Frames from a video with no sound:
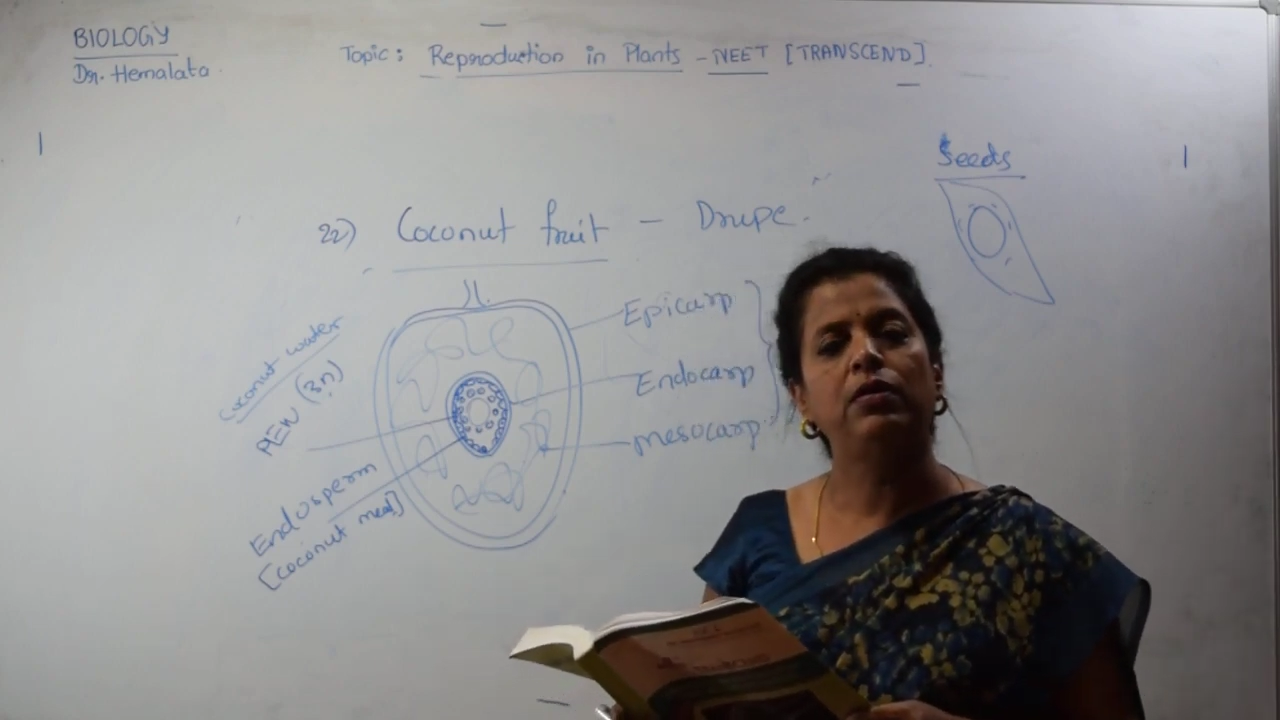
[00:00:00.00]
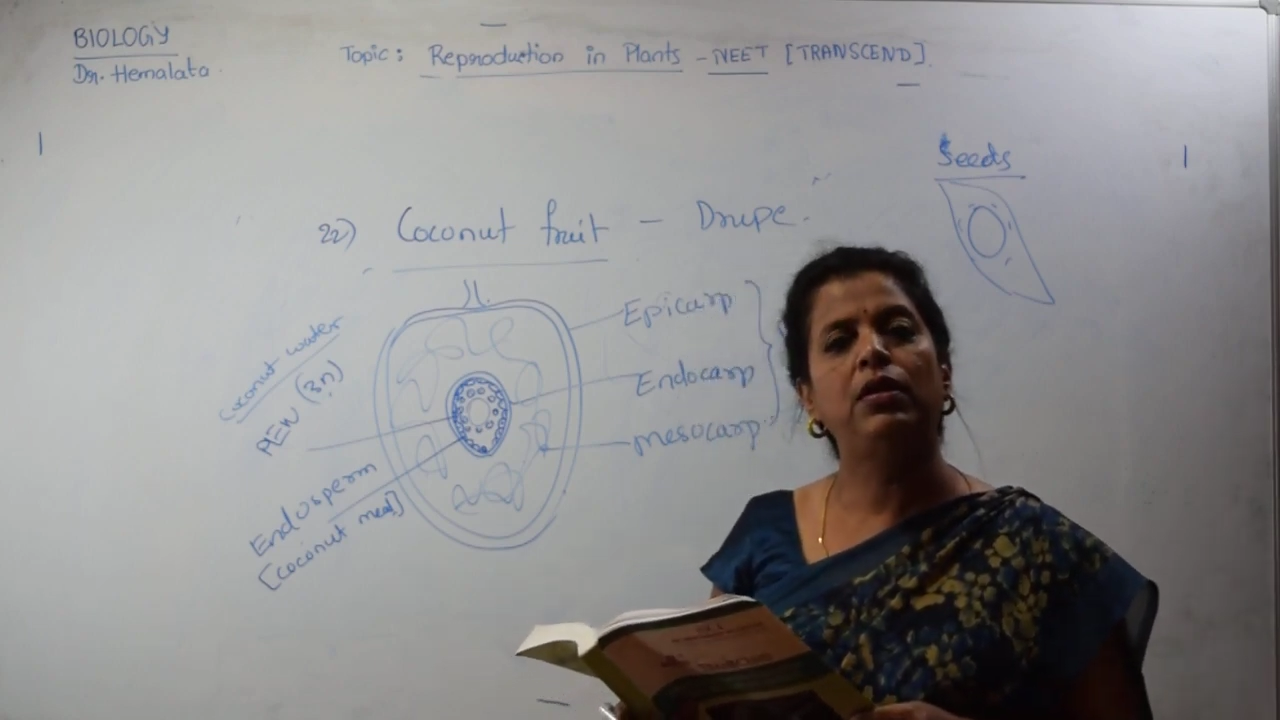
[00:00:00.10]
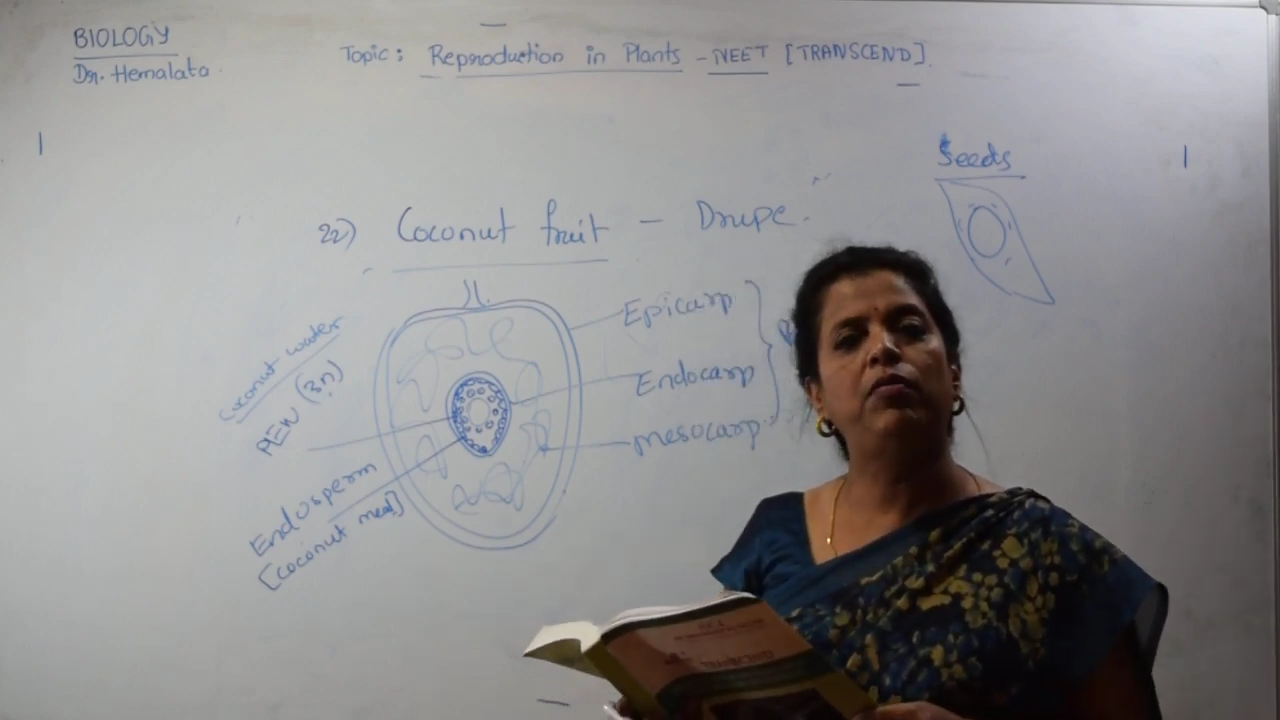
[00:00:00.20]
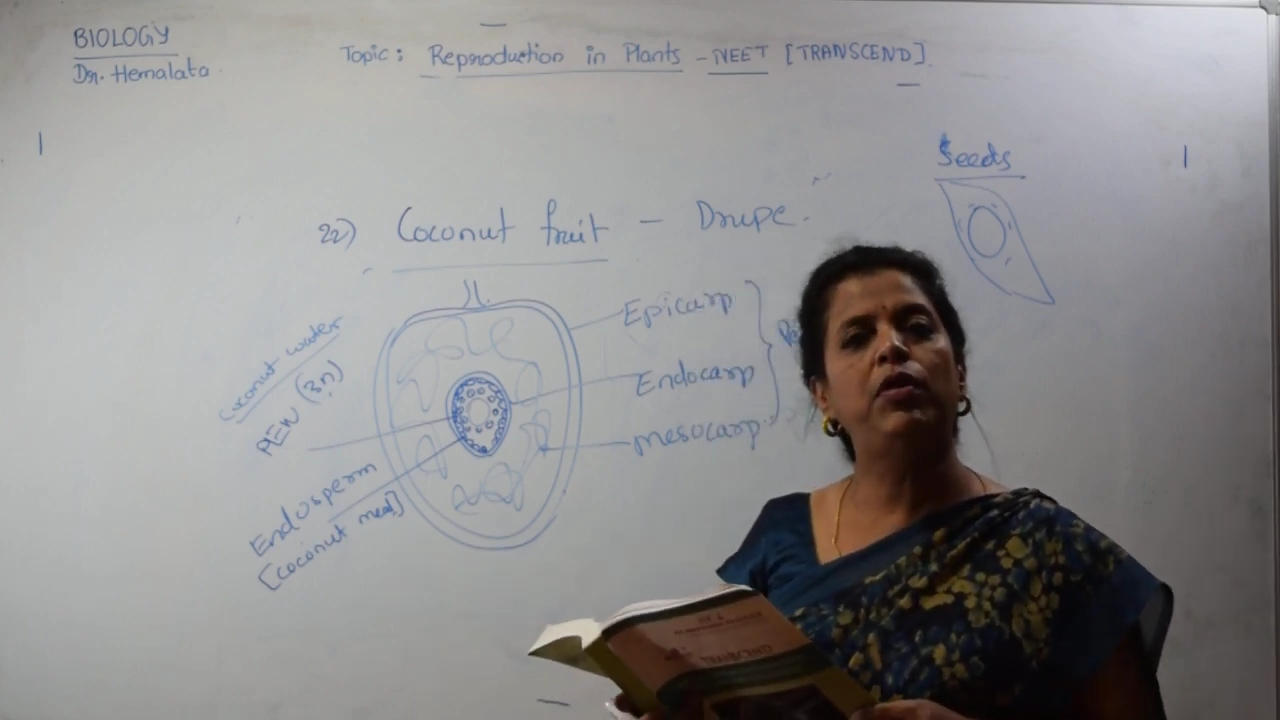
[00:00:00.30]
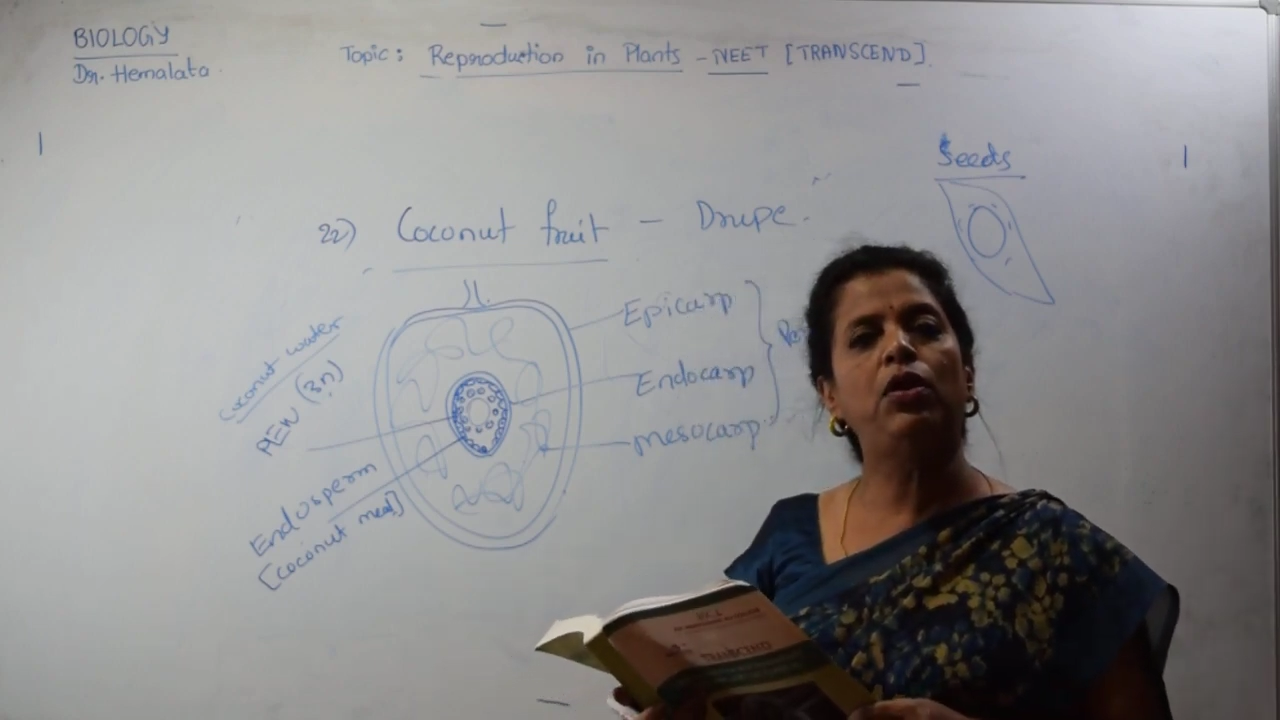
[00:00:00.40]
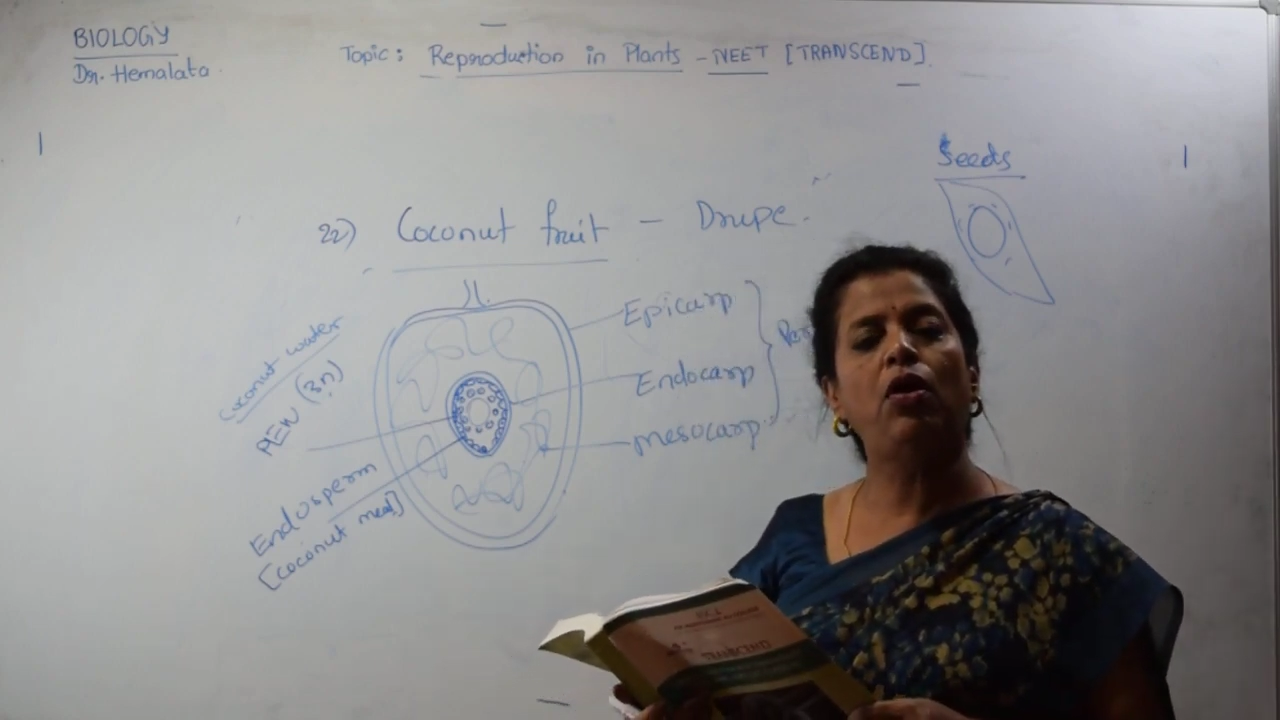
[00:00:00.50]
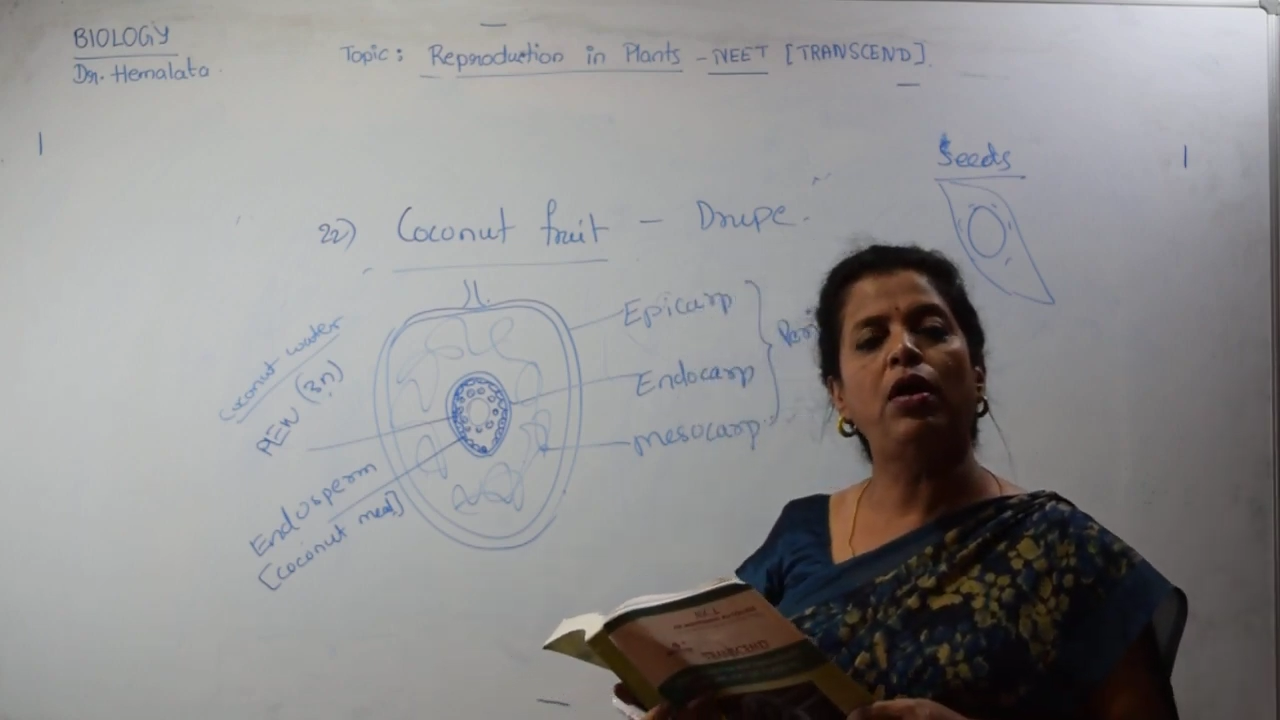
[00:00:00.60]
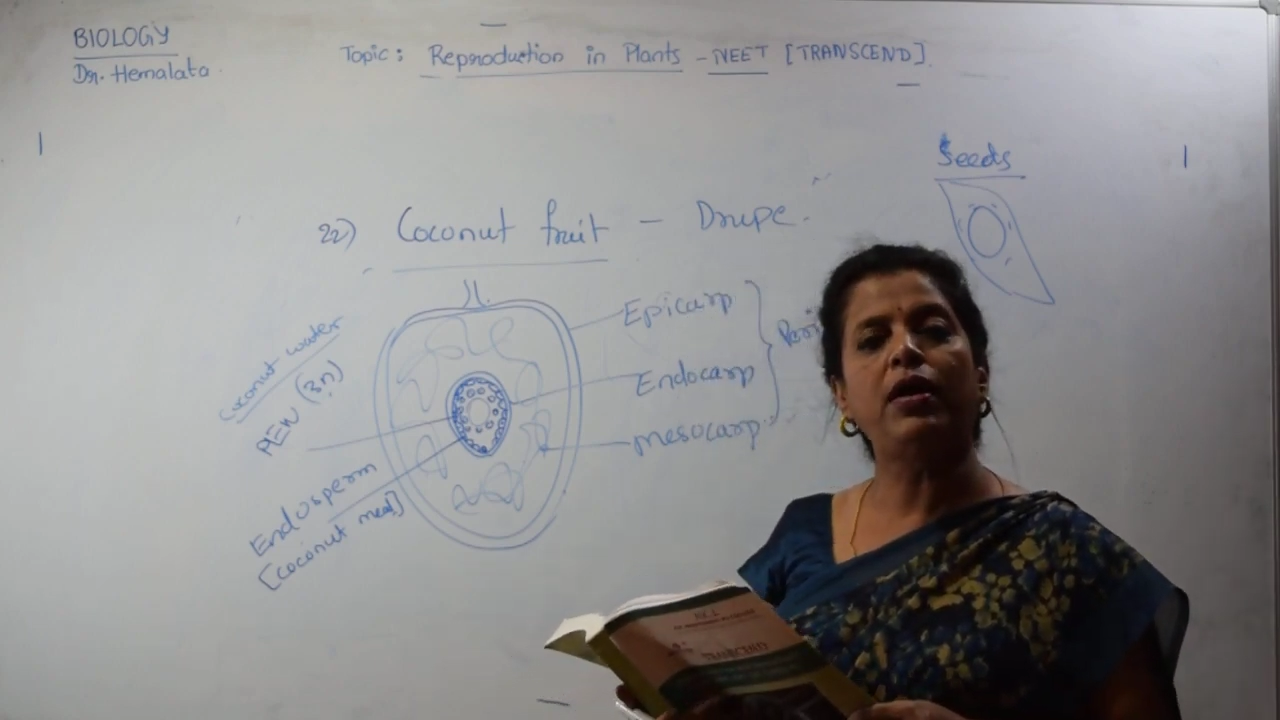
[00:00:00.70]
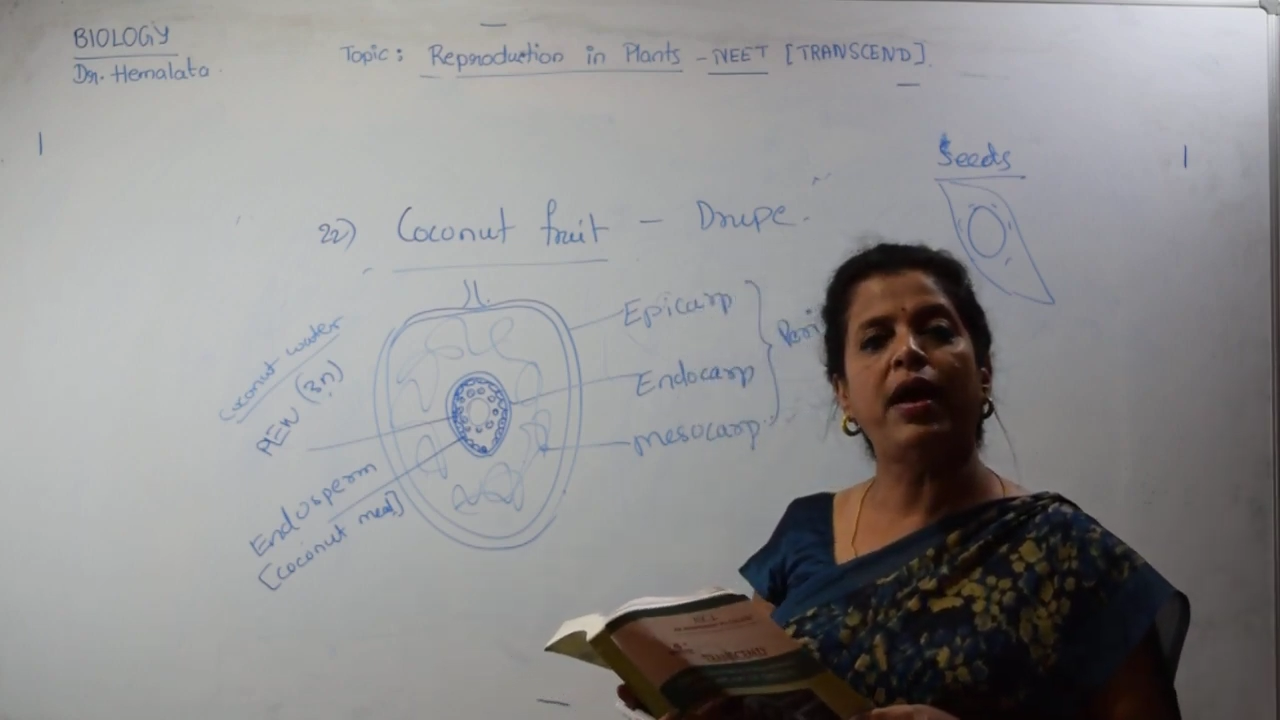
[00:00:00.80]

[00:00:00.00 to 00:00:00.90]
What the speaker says: They will not